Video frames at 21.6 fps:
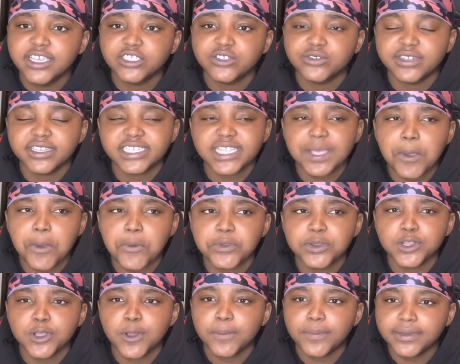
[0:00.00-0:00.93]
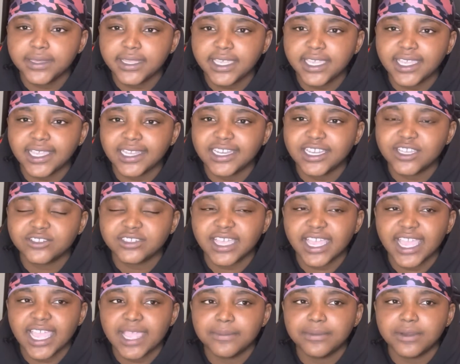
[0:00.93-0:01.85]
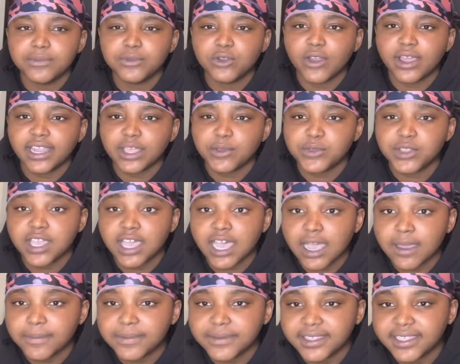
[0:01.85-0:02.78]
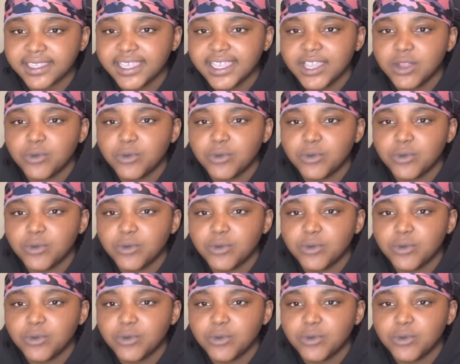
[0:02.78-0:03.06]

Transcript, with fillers: So niggas come up with a little plan. Niggas like, hey, bro, we gonna like we copping.